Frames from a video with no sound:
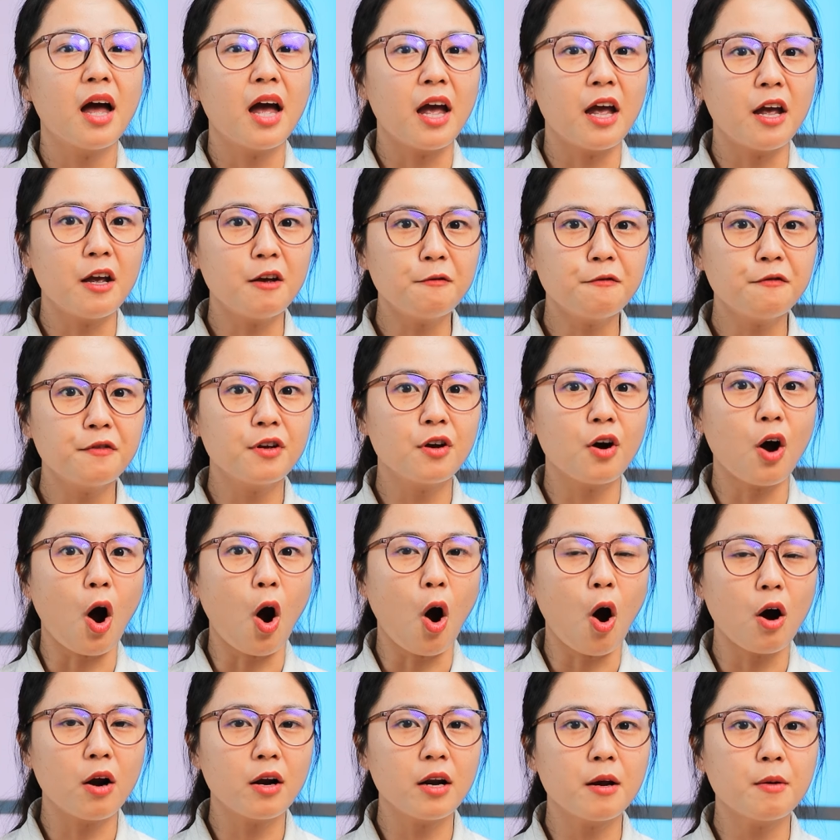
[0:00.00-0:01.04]
If you
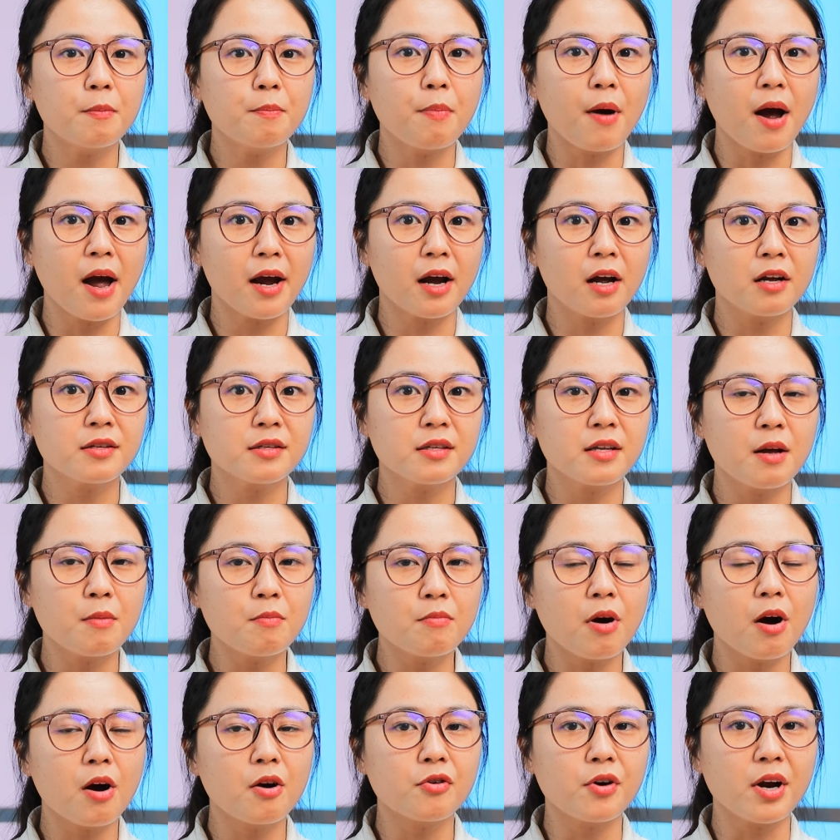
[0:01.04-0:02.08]
only bake
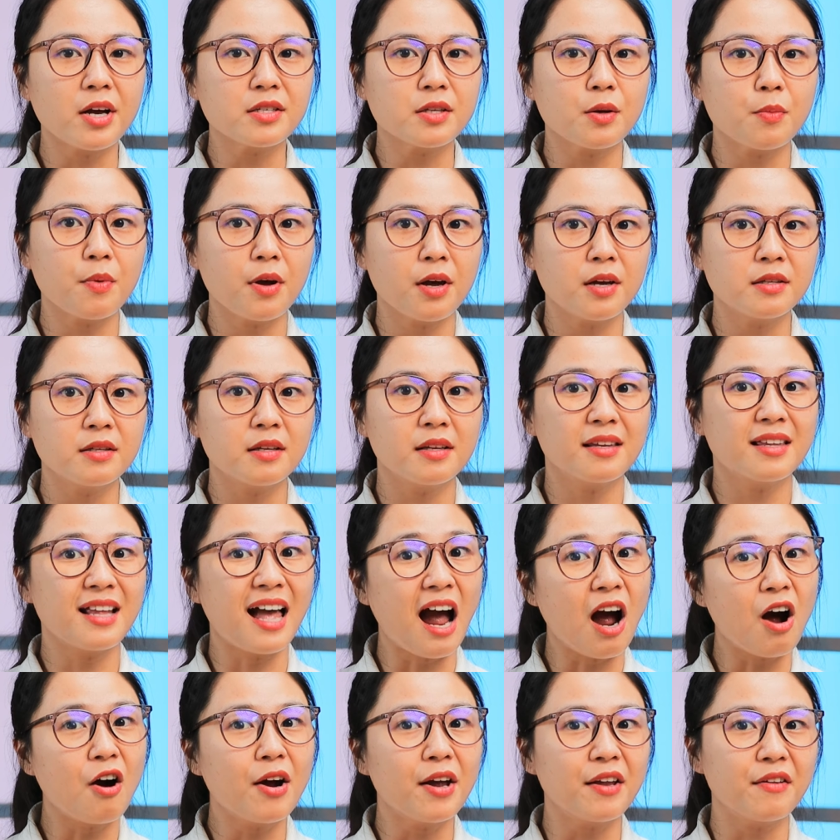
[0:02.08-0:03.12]
simple recipes
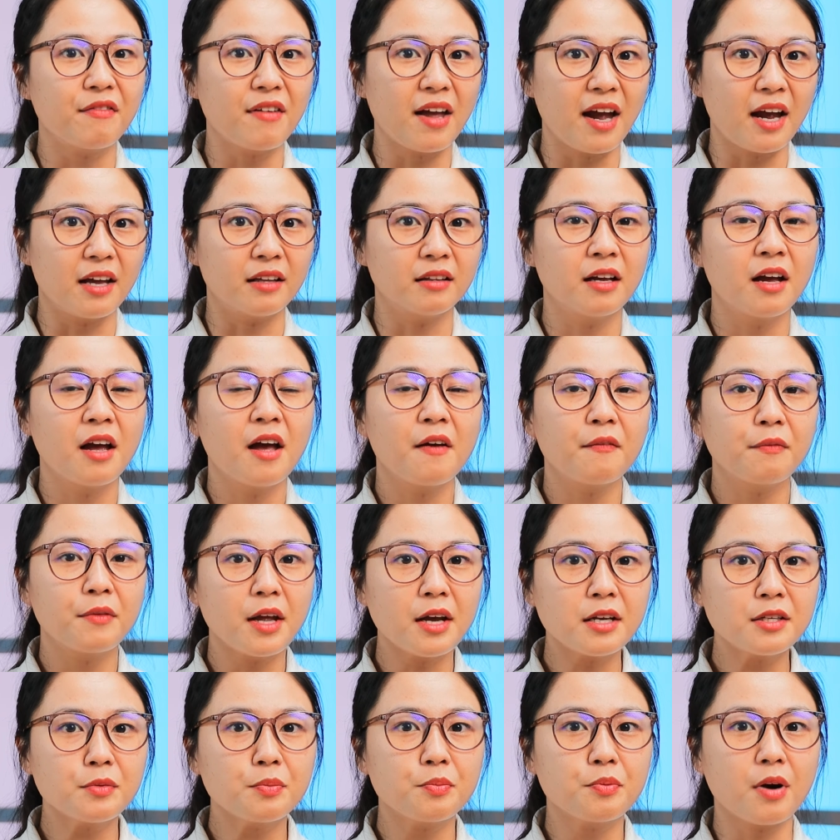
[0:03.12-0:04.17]
now and then,
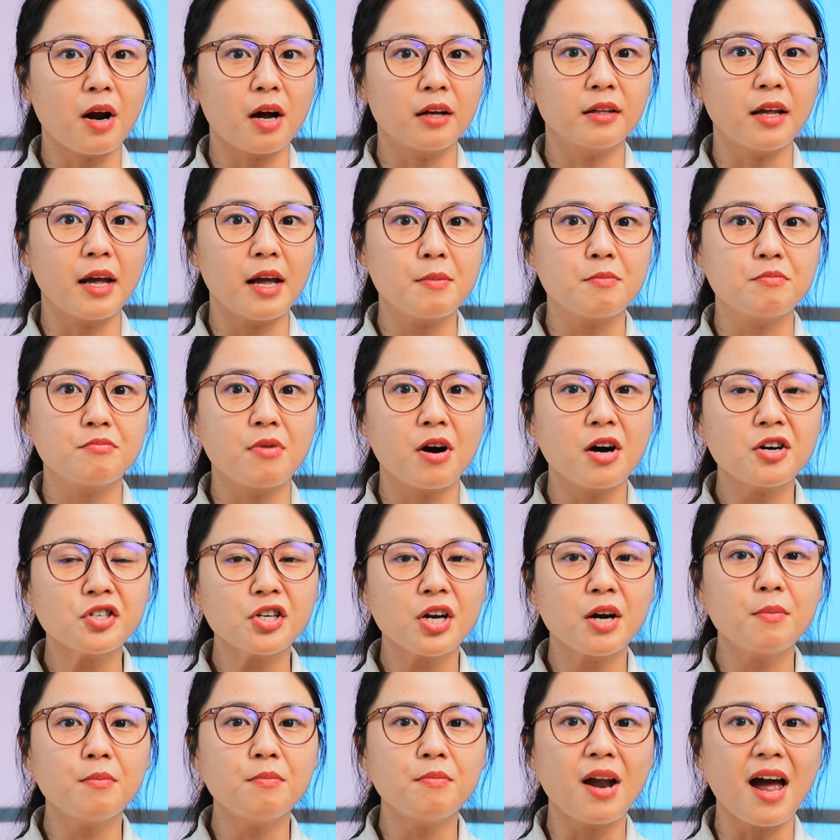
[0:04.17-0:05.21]
this Braun
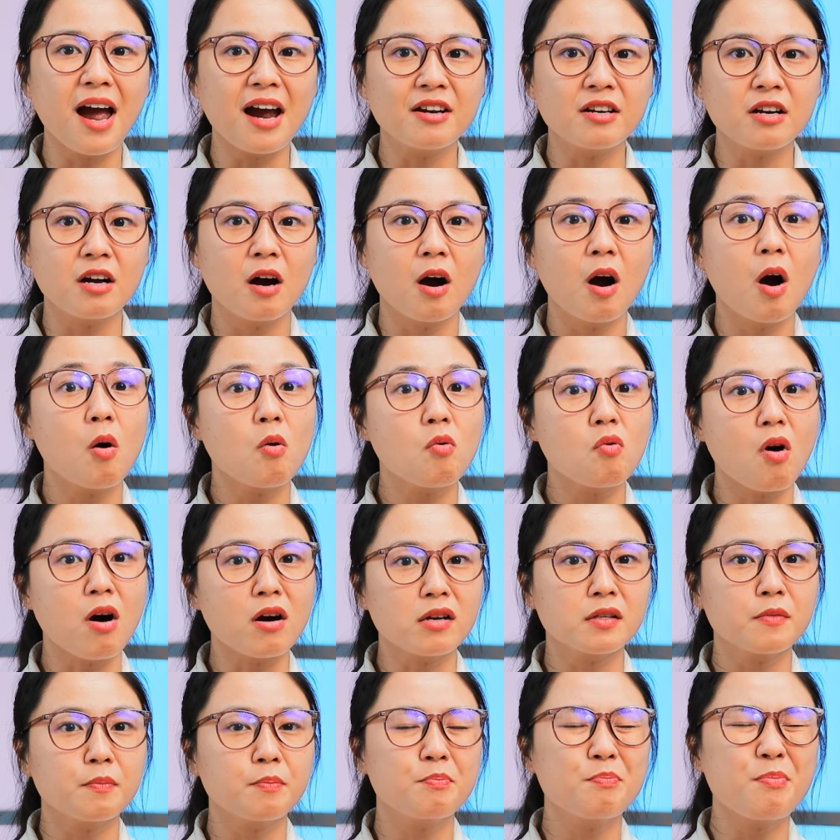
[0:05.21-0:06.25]
Immersion blender
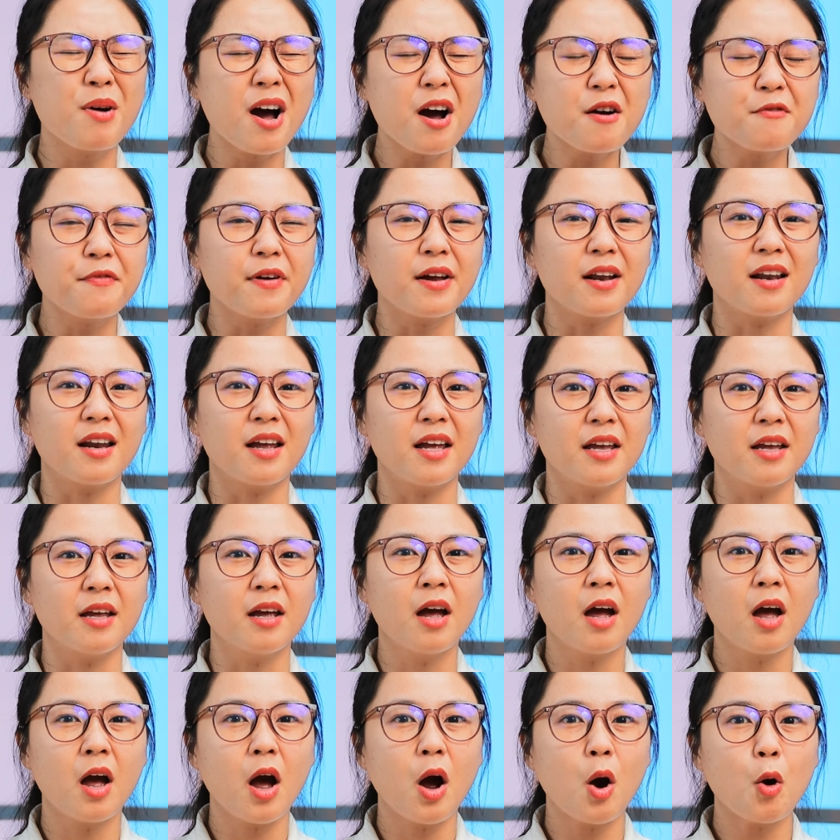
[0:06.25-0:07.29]
works perfectly.
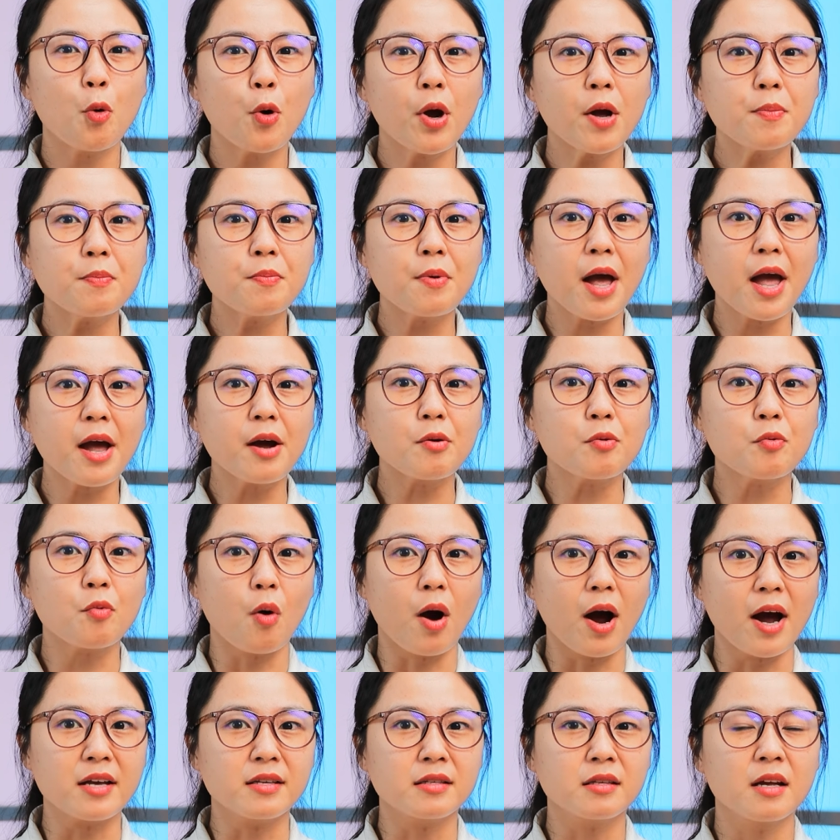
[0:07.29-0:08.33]
Whipped egg
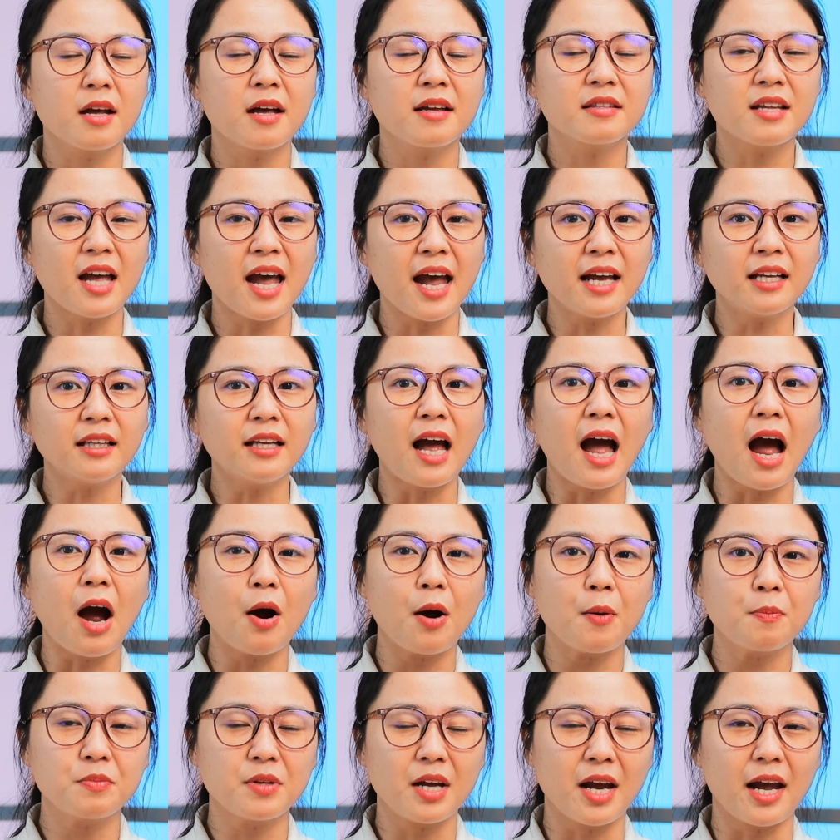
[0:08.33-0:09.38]
whites, 10
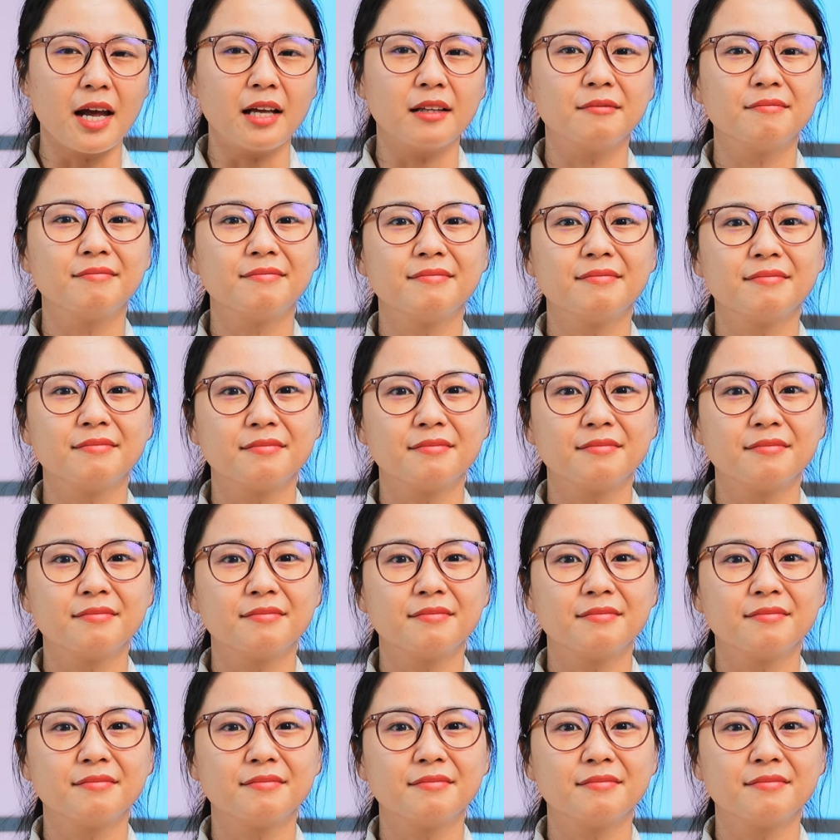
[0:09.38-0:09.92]
out of 10.